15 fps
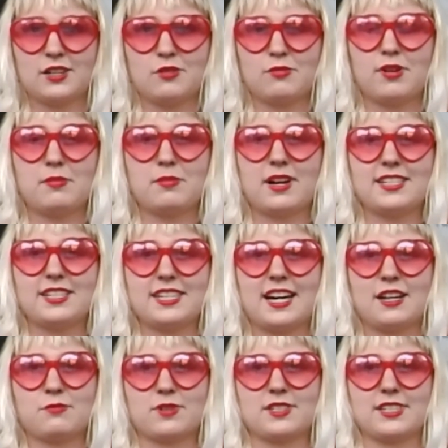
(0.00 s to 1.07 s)
When my
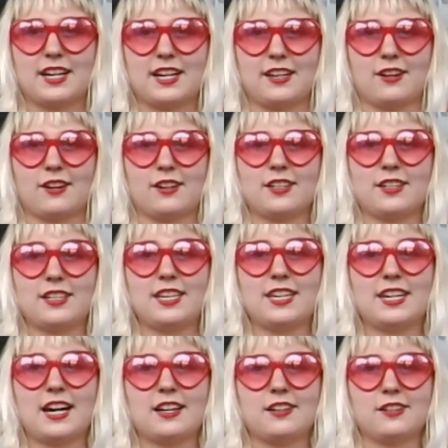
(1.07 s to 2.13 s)
dad retired, he
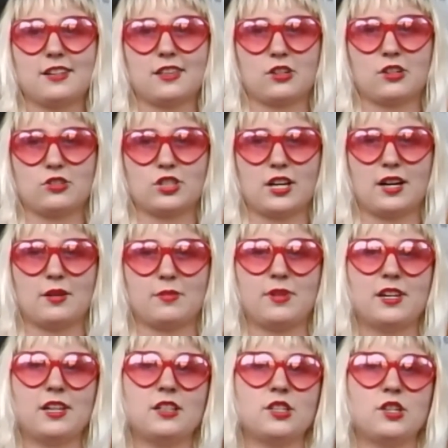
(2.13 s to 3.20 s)
got another job
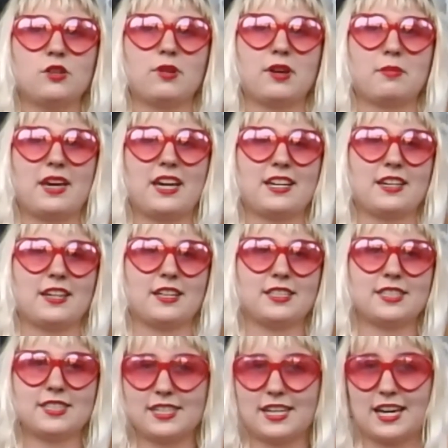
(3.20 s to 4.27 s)
doing
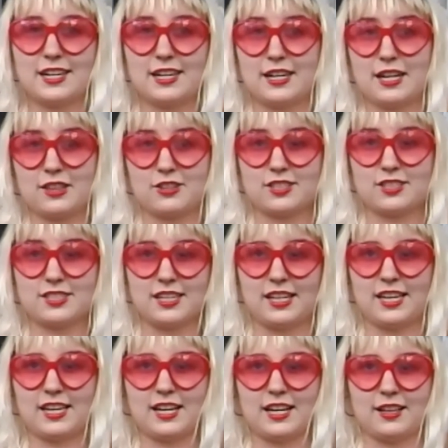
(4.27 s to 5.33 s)
maintenance at another city
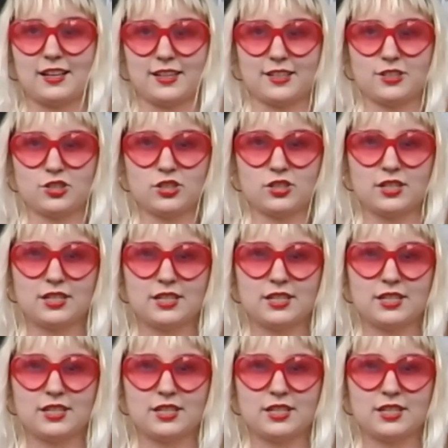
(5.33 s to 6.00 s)
college.